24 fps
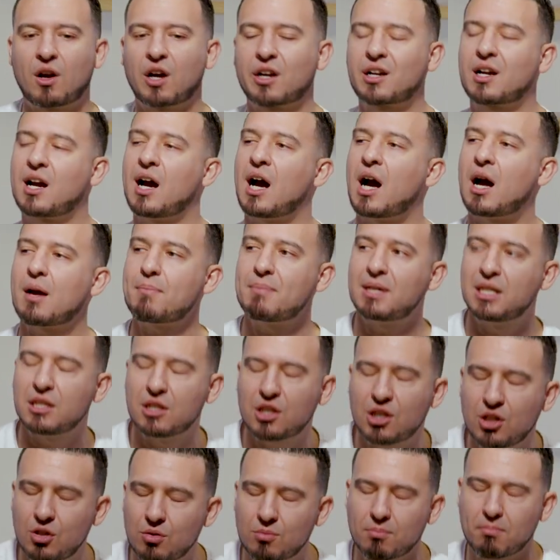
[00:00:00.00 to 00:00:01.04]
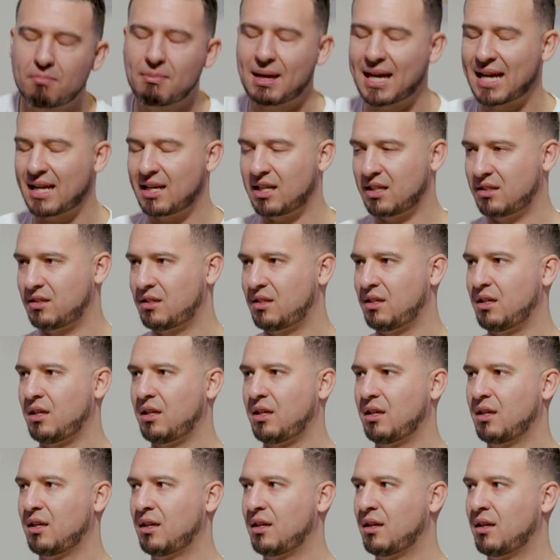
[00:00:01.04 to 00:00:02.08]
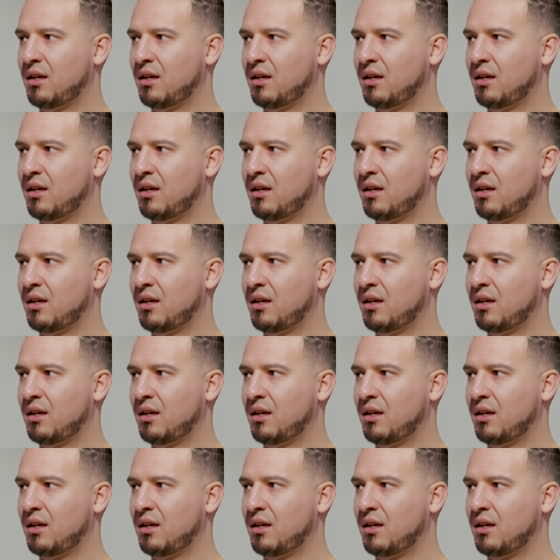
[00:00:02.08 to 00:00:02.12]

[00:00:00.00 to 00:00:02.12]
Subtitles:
our common humanity.